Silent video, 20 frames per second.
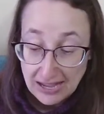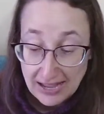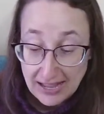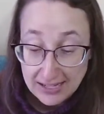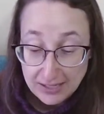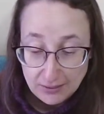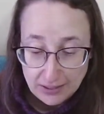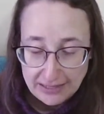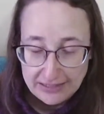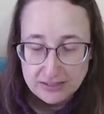
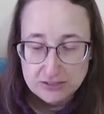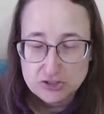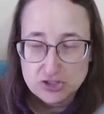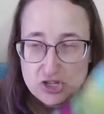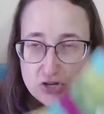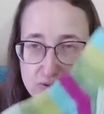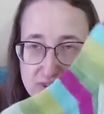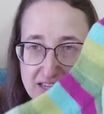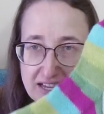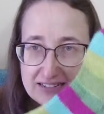Anyway,
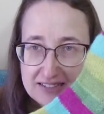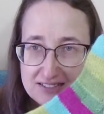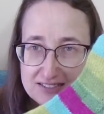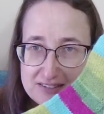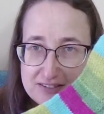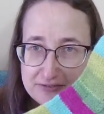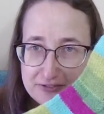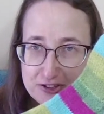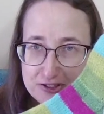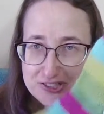so that is
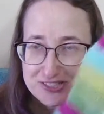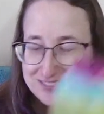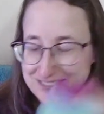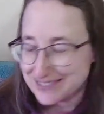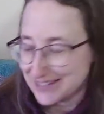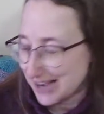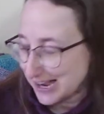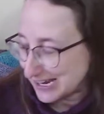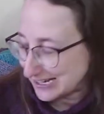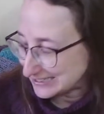the first
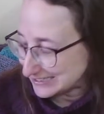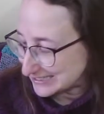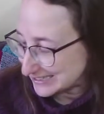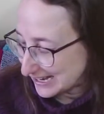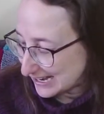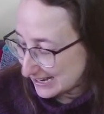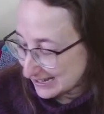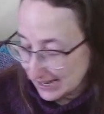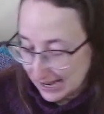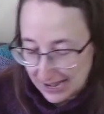sock
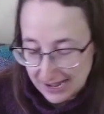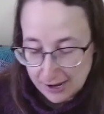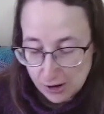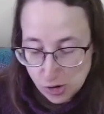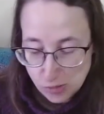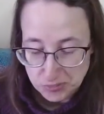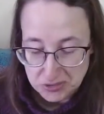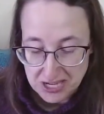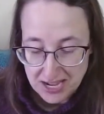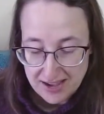done. I
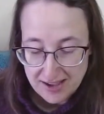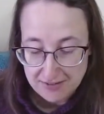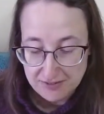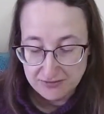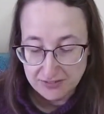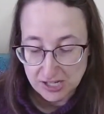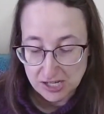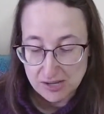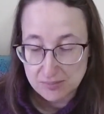hope to have